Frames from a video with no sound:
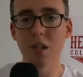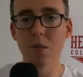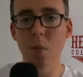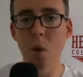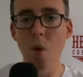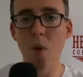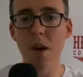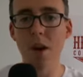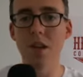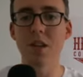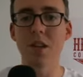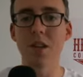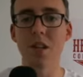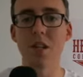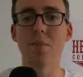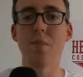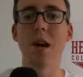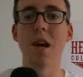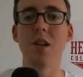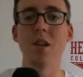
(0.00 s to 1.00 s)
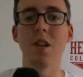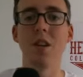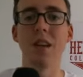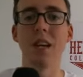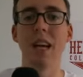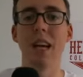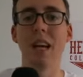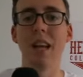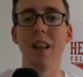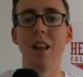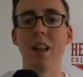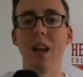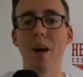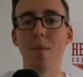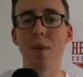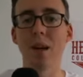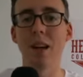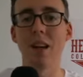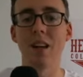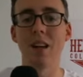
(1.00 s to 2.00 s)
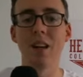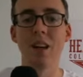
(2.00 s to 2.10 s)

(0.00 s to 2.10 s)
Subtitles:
points, especially in Lubbock.